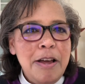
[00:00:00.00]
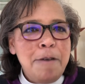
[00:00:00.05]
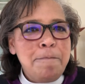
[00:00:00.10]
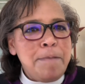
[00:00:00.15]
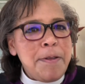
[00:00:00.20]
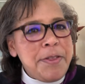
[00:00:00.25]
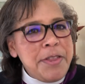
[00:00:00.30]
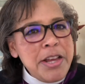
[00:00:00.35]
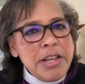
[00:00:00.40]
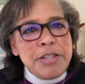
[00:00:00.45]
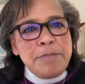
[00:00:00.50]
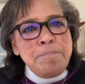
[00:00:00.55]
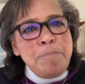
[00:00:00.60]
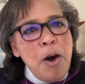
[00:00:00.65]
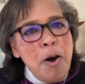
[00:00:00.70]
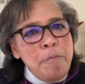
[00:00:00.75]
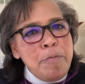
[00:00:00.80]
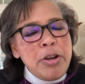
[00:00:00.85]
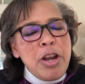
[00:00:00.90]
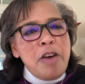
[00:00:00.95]
But this
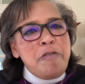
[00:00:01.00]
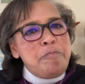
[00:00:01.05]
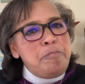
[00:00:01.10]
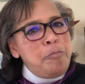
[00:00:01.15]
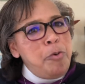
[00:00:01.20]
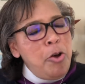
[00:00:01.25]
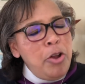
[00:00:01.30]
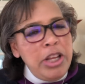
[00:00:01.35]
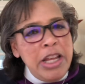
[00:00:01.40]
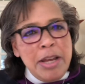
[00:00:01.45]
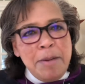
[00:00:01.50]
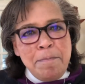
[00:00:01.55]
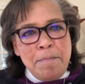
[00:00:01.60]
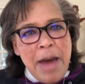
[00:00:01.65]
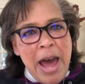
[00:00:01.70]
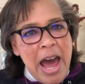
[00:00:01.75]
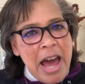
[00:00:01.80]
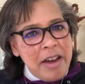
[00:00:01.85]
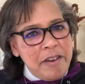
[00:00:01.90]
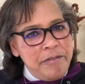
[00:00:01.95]
moment of pulling
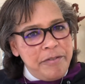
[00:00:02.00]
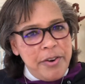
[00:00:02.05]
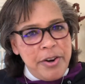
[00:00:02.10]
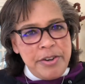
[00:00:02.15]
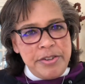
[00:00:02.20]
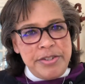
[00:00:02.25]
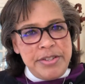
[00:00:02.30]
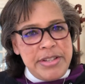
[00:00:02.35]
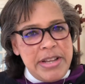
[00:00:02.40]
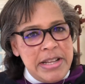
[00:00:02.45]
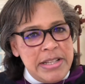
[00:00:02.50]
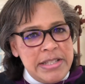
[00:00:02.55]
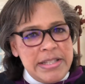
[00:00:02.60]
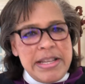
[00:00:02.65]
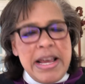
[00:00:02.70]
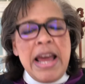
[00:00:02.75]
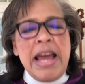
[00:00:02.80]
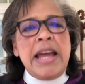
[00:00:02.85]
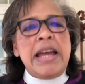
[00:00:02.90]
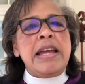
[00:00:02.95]
back first and
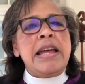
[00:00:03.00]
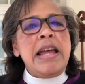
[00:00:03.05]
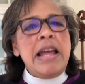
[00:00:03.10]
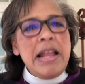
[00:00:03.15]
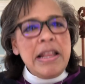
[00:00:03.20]
saying,